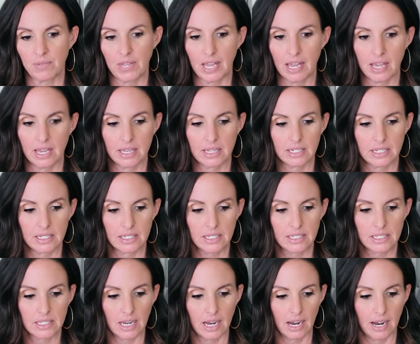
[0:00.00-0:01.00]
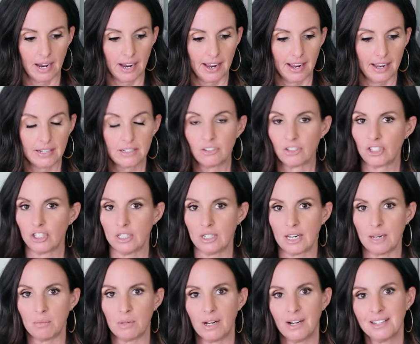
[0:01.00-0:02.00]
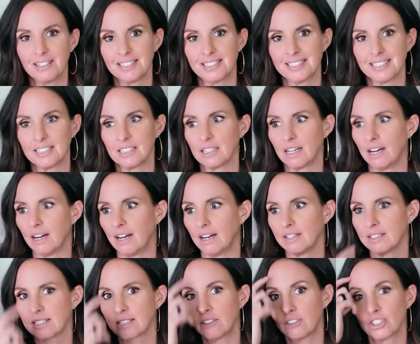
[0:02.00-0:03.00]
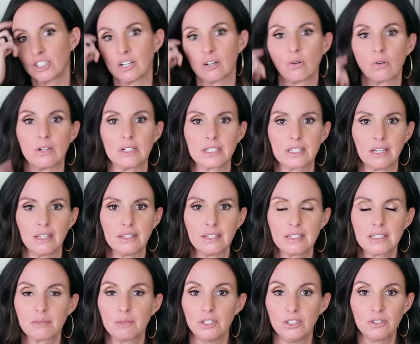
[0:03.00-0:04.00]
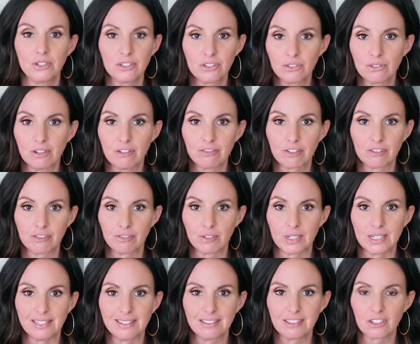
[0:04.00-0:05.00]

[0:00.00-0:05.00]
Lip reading: And I, cheeky plug, did a Skillshare course on this, but you can do it for free.